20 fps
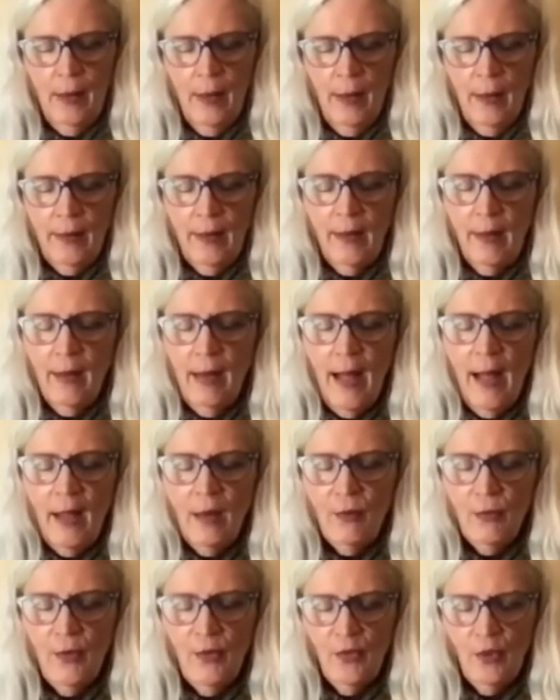that
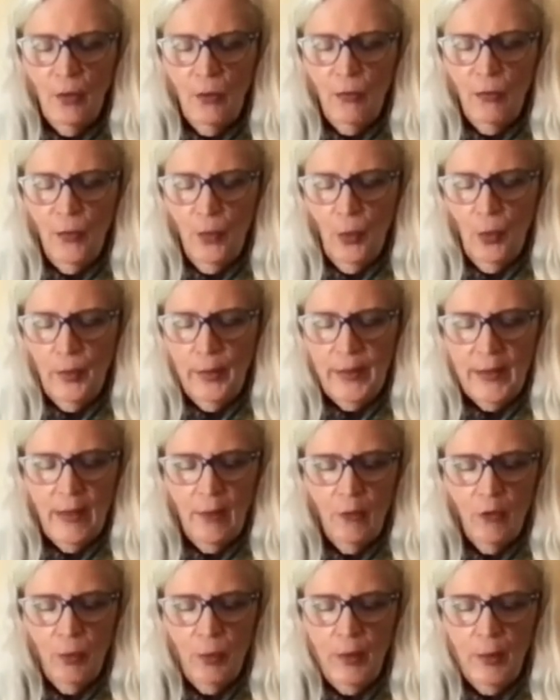life is unfolding
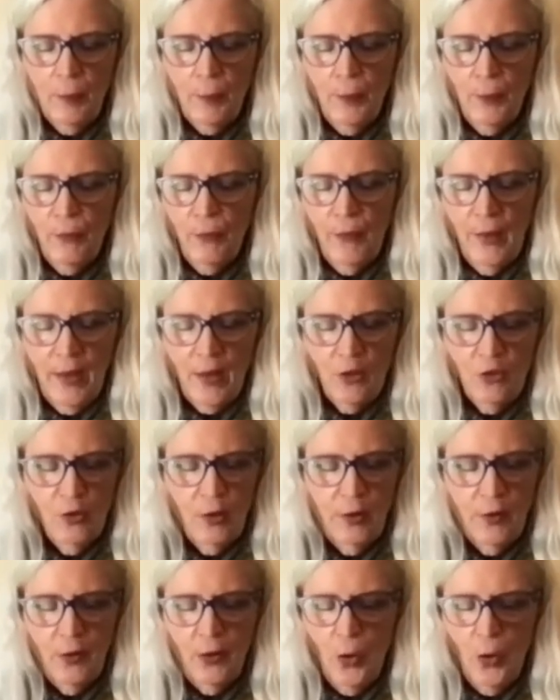in sweet
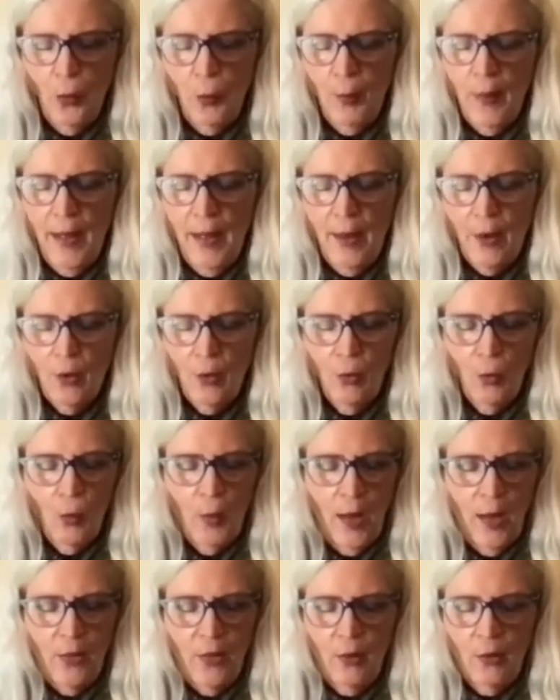perfection. And no matter
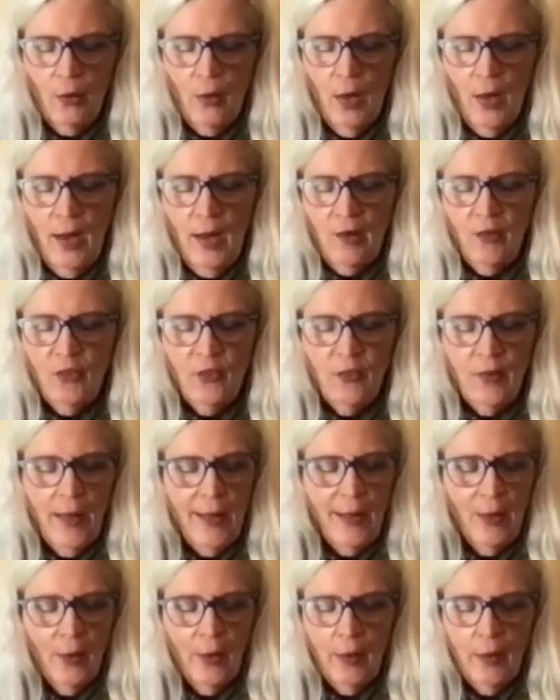whether I
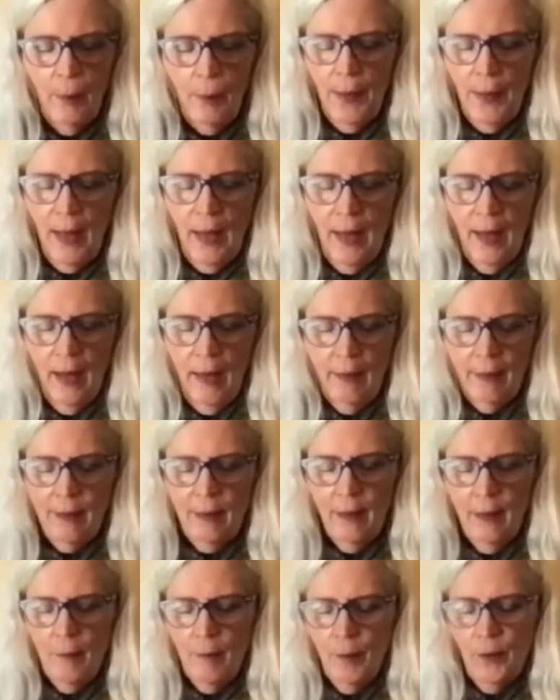stay on the path,
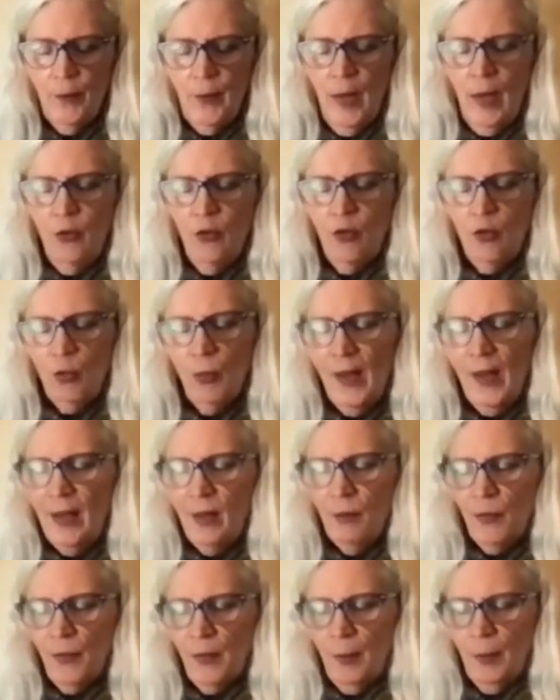I
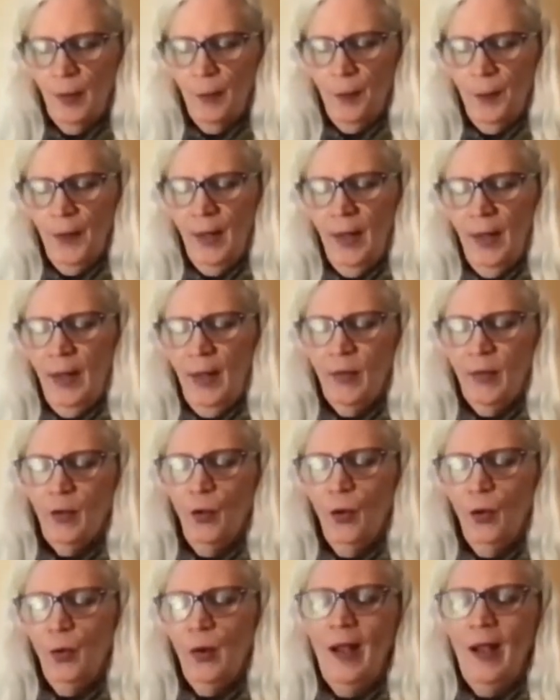stray from the path,
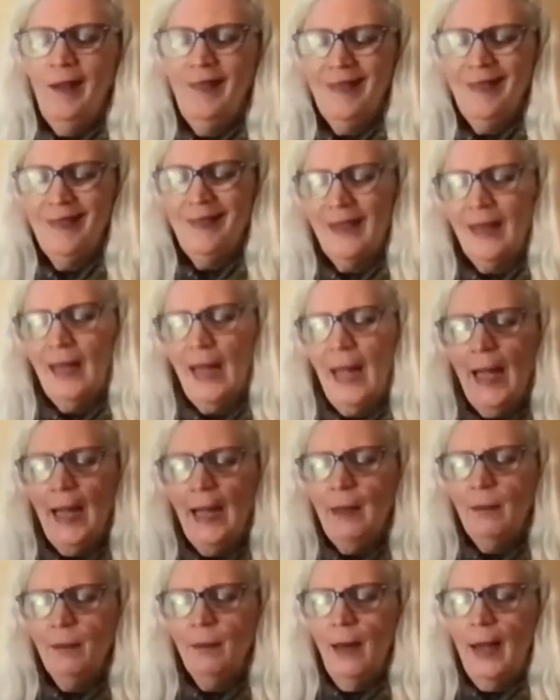or I
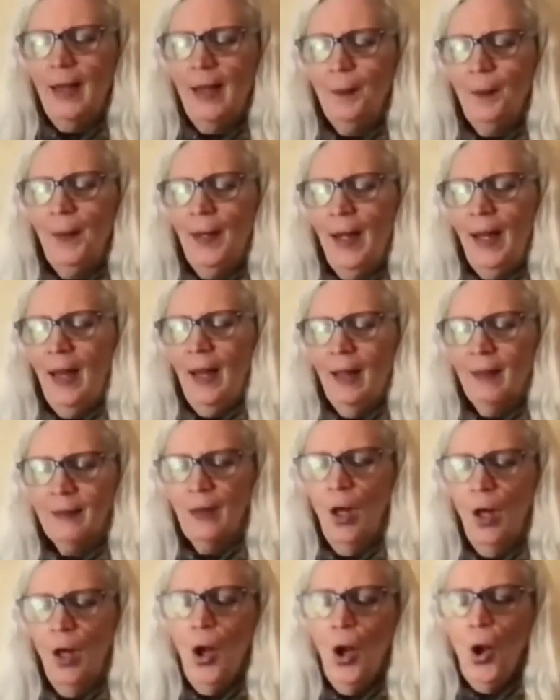slay my path,
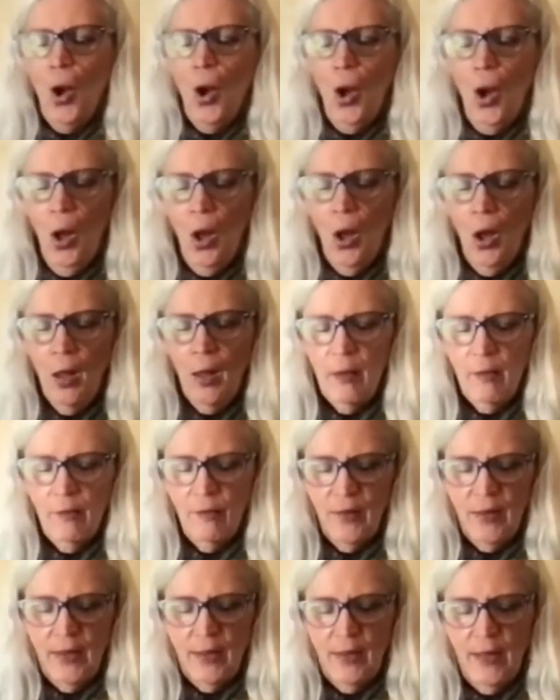all
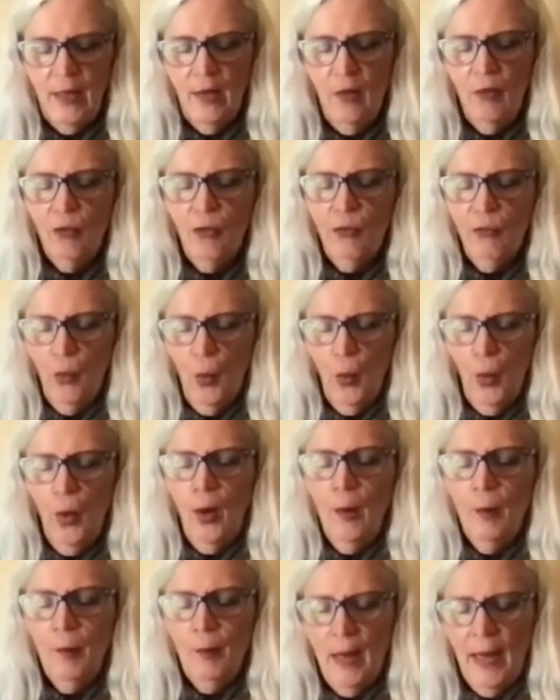of it is
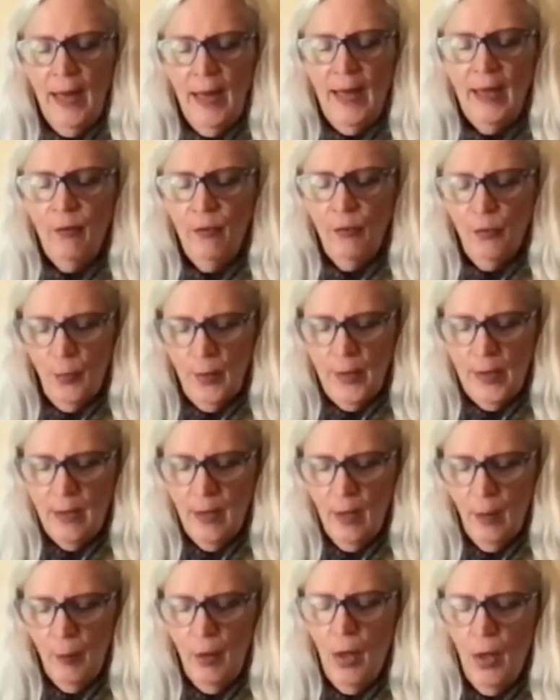for my
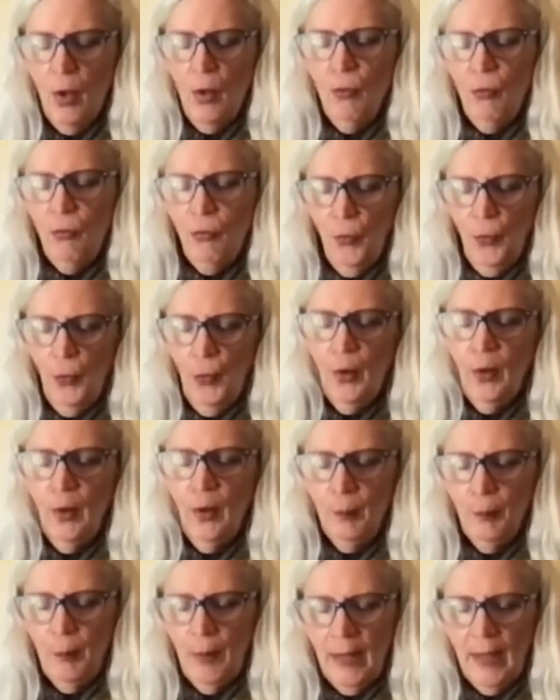freedom,
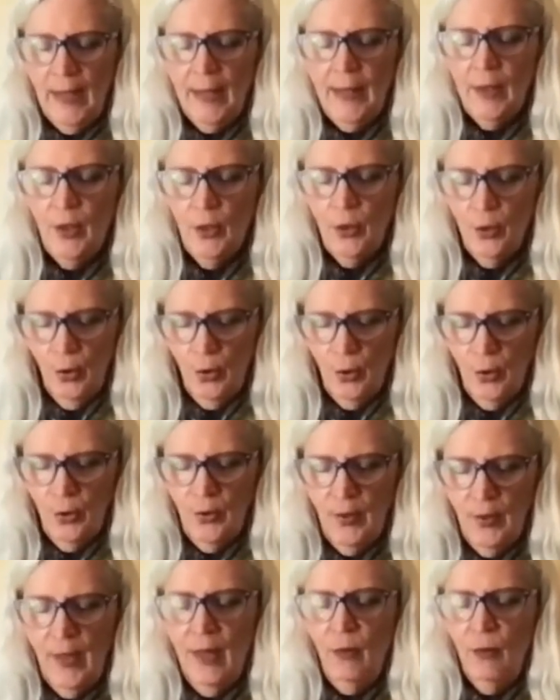for my
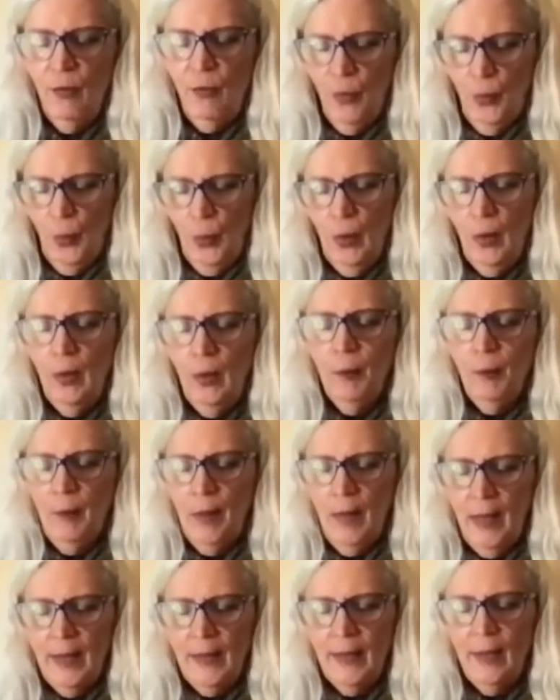good, and for
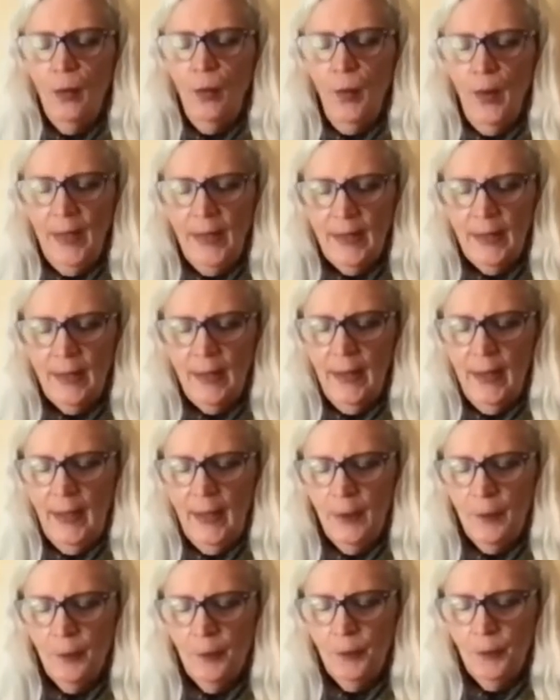my
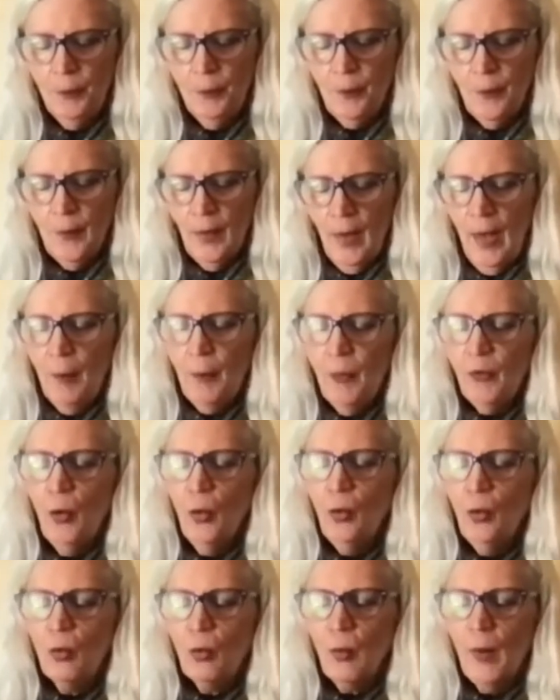awakening. I'm
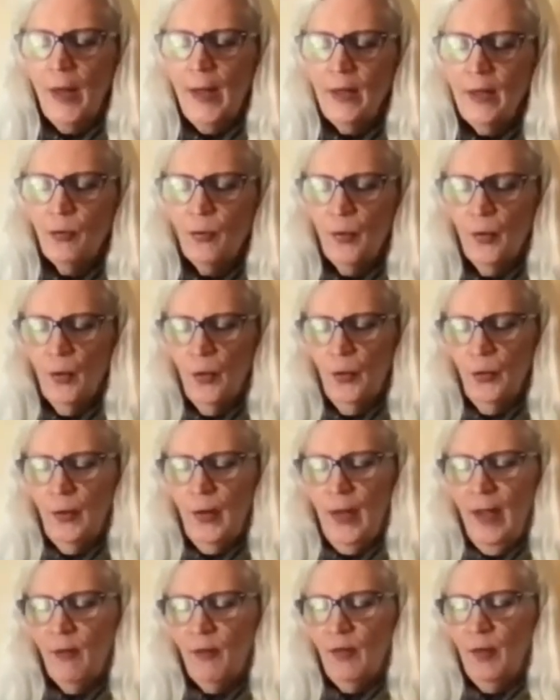so grateful
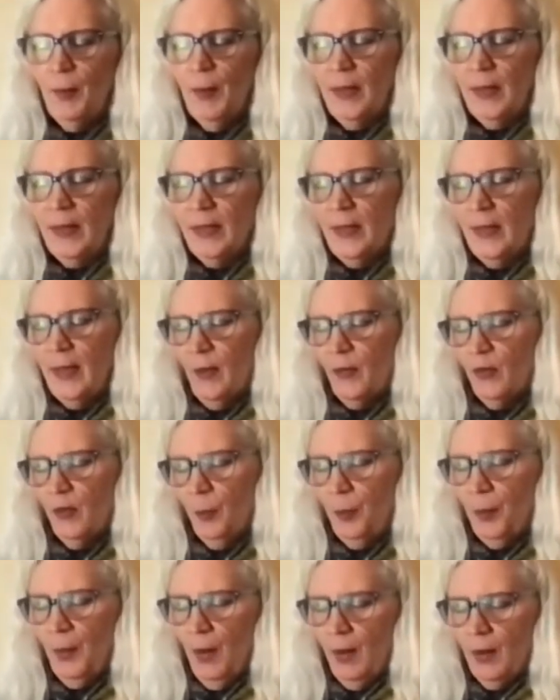to everybody that's a
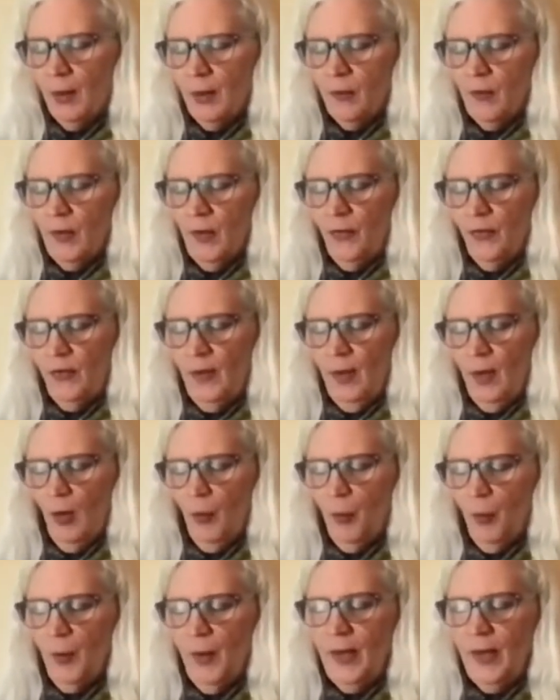part of this
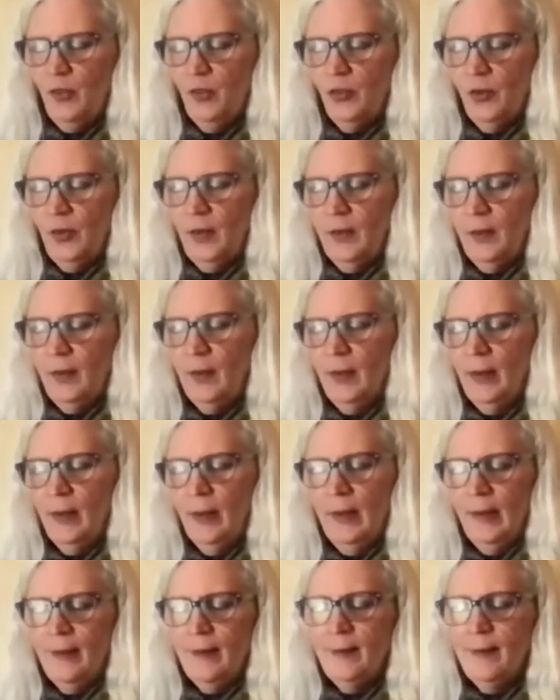celebration
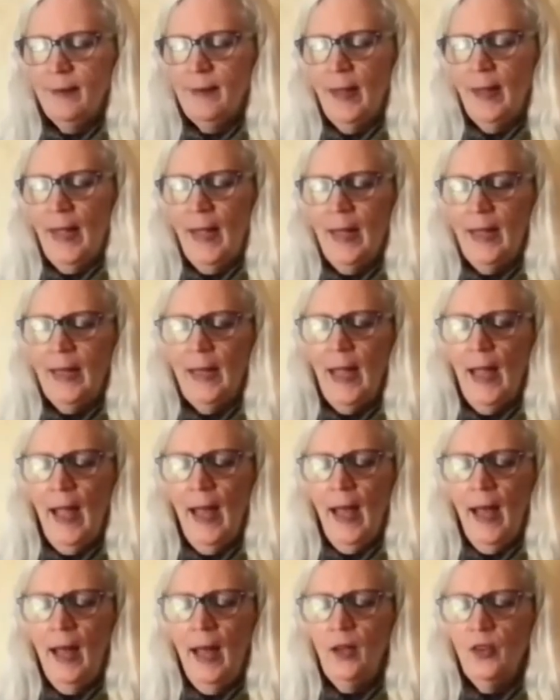today.
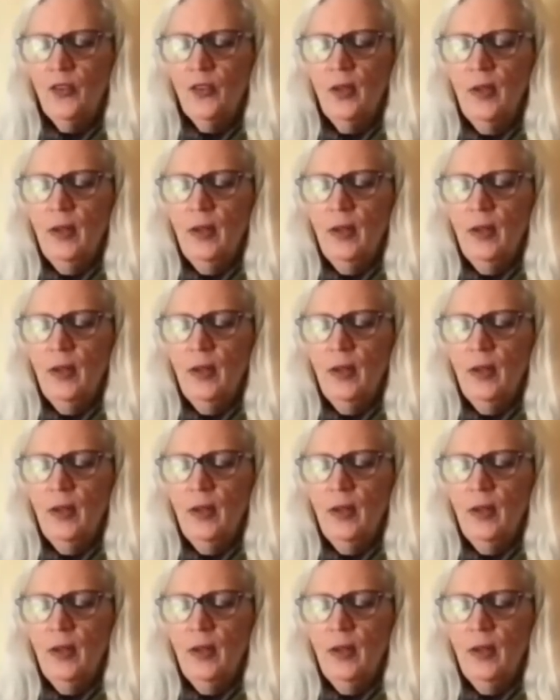And